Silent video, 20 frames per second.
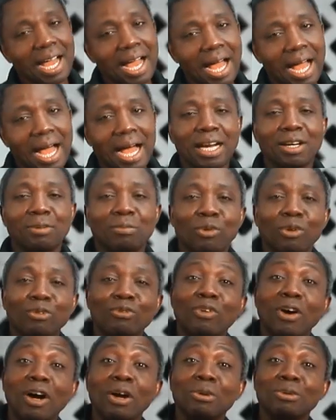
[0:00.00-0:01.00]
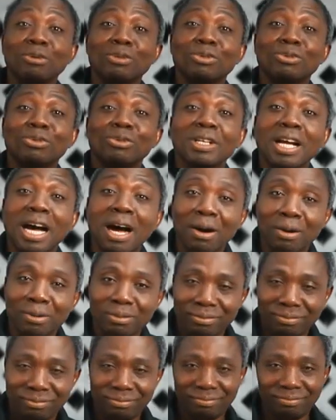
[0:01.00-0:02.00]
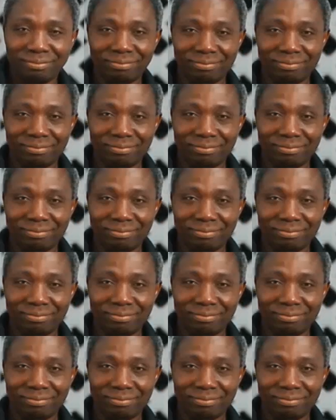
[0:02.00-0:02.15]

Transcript: had more values to noun.